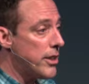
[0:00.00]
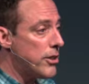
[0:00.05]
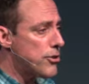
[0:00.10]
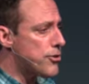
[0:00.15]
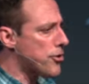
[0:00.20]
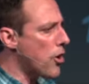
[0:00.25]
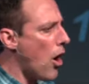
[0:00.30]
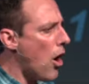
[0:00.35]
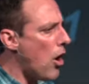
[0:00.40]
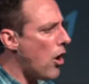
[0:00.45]

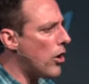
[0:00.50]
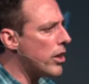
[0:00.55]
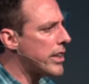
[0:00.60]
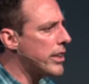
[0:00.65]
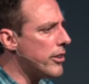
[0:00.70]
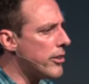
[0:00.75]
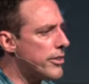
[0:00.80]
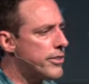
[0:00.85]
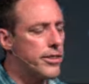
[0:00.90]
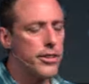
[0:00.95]
Saul
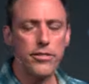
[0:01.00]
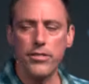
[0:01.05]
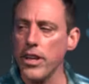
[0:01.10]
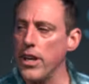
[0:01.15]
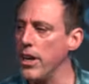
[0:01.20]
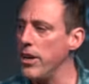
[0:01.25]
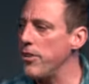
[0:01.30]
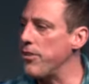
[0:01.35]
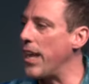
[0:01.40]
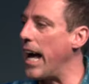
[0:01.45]
killed his
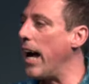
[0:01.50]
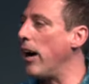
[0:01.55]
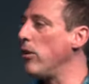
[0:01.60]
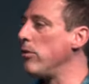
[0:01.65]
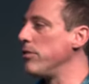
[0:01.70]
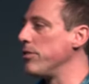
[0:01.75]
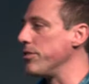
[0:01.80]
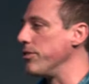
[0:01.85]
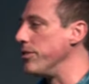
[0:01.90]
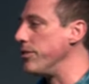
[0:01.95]

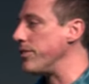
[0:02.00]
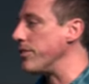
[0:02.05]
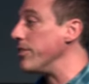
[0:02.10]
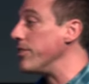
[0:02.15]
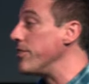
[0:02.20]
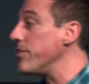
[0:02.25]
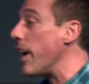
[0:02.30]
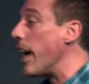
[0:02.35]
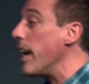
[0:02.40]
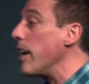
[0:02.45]
thousands
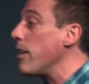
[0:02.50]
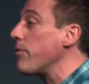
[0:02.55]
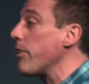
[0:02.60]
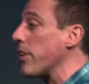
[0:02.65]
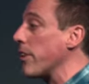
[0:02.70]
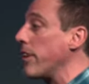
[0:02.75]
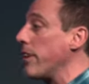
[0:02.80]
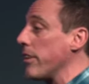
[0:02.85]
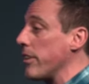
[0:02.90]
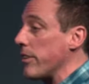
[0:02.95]
and
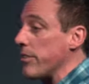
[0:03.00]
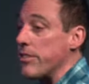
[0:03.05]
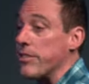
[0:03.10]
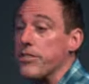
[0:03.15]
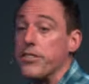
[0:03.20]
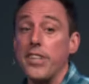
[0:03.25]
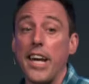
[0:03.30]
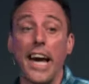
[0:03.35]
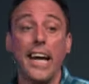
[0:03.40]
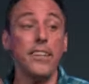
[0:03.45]
David killed
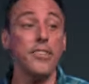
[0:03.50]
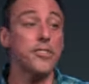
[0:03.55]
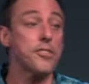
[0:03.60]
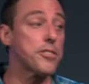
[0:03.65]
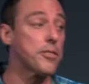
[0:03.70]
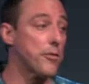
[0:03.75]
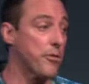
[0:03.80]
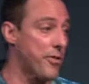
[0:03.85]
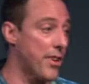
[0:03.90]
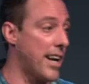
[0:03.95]
his
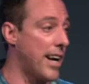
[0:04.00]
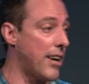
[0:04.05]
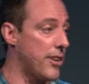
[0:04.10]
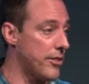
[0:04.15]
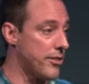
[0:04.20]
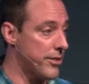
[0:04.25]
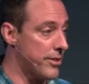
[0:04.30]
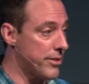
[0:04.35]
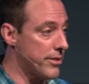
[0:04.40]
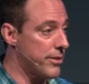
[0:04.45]
tens of
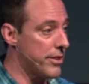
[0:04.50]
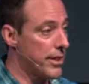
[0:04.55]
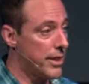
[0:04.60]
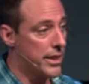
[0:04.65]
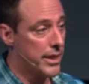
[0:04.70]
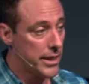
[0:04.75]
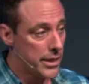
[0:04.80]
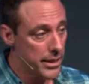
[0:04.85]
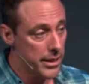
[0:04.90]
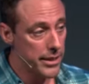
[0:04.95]
thousands.
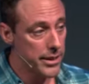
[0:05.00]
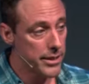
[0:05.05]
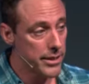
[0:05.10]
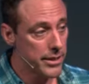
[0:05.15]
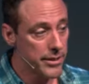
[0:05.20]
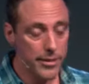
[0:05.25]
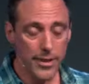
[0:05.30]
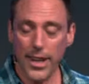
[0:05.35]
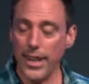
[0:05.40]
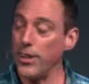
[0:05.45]

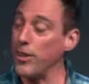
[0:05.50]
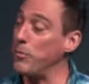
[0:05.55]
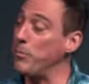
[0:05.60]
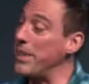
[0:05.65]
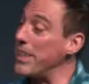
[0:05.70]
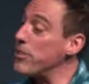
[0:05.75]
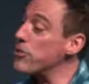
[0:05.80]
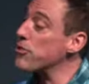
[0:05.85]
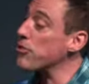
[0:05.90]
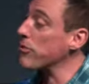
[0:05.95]
This guy could
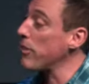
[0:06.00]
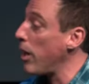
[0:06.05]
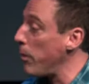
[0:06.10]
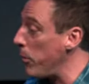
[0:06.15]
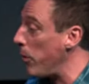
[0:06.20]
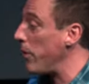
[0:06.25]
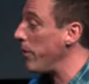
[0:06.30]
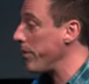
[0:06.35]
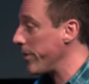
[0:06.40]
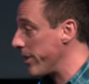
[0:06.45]
be
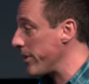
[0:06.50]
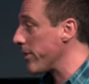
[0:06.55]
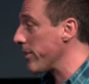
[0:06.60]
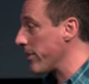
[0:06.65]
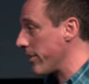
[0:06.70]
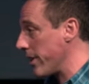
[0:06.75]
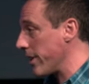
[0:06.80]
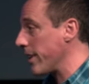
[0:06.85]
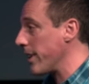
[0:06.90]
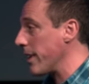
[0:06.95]
trouble, they're
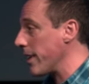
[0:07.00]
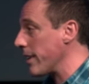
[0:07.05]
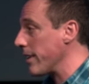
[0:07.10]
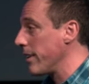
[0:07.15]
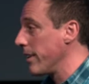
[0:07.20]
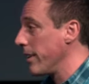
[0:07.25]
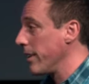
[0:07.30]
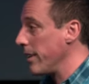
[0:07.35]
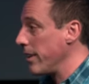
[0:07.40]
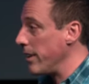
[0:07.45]
thinking.
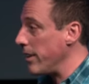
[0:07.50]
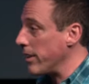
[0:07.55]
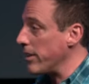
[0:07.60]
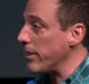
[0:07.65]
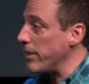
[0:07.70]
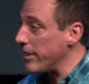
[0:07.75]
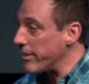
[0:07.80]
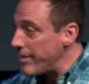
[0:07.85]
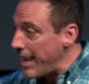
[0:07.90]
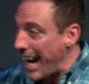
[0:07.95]
He
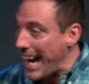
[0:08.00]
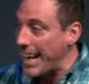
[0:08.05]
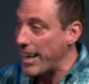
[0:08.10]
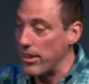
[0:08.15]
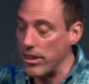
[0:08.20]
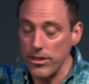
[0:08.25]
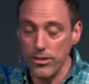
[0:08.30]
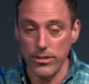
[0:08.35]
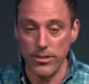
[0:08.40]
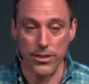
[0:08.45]
could attack
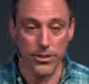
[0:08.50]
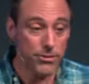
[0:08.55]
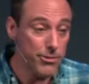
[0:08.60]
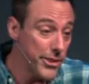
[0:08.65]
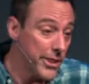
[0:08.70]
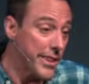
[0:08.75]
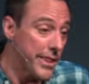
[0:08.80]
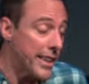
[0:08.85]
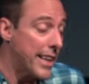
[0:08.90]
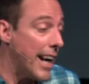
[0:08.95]
us. He's
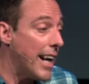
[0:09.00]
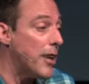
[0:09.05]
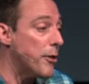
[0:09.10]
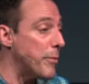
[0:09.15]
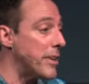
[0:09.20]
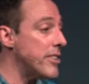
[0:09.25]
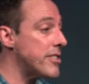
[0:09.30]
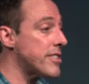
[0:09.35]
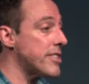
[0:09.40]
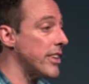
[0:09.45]
really the
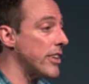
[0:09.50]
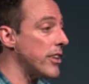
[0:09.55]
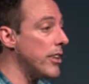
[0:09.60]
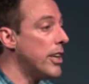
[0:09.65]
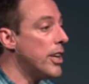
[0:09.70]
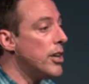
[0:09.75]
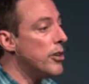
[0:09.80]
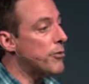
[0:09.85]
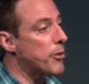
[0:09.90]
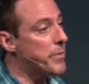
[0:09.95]
enemy still
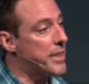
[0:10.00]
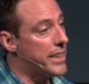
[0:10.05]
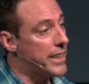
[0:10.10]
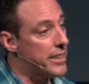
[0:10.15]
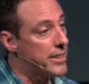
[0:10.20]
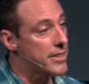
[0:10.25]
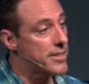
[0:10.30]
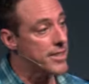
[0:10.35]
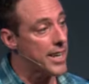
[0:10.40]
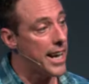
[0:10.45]
from the
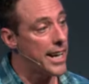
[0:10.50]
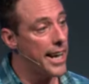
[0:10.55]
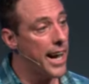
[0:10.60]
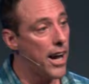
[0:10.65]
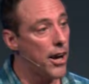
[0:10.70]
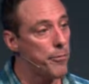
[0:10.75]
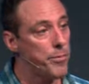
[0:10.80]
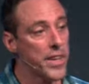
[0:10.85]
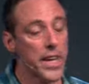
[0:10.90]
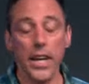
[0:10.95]
inside
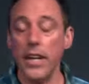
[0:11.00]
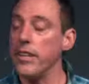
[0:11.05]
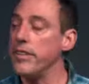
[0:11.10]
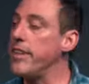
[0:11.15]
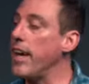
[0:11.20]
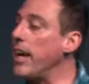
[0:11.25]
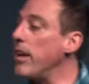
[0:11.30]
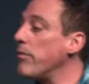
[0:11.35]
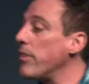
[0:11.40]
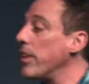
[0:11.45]
out.
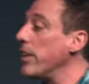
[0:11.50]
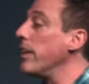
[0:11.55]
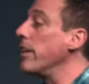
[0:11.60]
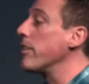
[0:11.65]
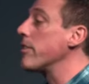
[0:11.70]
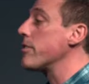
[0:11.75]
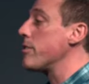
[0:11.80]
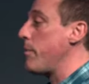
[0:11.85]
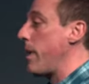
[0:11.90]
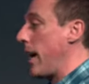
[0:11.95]
David
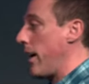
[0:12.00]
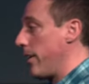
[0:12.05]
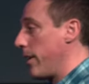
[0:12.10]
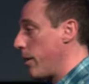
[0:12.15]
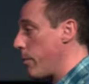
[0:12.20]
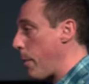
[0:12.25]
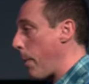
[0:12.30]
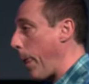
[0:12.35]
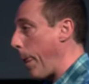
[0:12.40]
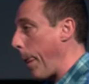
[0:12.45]
hears about
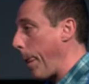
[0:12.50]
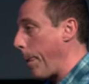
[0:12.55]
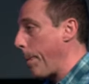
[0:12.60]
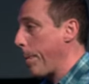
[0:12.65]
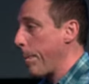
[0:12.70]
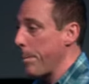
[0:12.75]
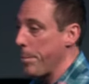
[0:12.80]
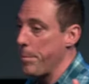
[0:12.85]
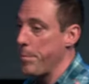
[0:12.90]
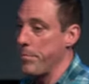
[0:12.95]
it,
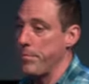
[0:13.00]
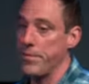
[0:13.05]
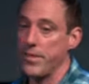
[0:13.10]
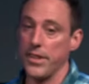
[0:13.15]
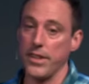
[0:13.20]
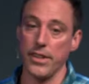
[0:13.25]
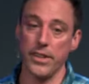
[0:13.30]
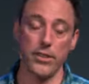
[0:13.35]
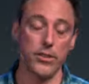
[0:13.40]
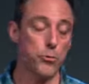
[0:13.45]

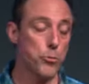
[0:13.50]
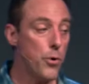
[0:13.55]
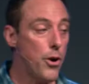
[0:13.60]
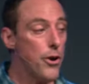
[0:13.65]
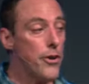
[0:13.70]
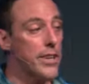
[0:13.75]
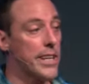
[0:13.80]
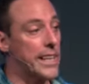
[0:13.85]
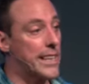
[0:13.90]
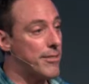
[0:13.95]
and he's
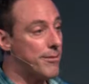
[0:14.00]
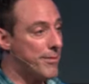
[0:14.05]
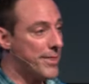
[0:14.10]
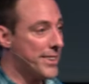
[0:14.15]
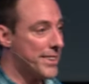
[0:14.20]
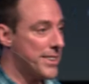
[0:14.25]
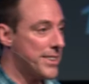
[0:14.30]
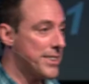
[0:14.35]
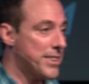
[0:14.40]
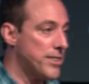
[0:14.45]
worried.
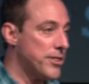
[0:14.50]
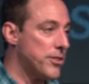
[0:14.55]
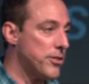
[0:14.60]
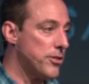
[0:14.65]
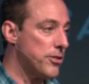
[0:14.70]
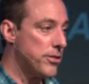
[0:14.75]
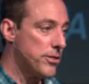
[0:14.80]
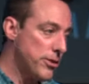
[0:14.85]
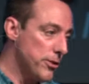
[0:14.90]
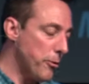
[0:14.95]

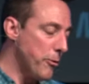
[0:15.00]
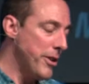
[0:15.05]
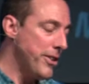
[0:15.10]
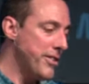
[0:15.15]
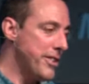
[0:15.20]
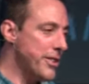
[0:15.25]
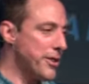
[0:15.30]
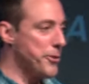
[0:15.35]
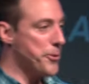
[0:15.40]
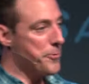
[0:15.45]
So what
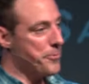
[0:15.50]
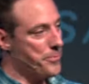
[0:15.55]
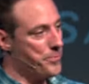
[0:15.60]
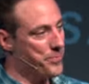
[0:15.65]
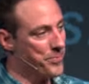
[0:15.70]
does he do?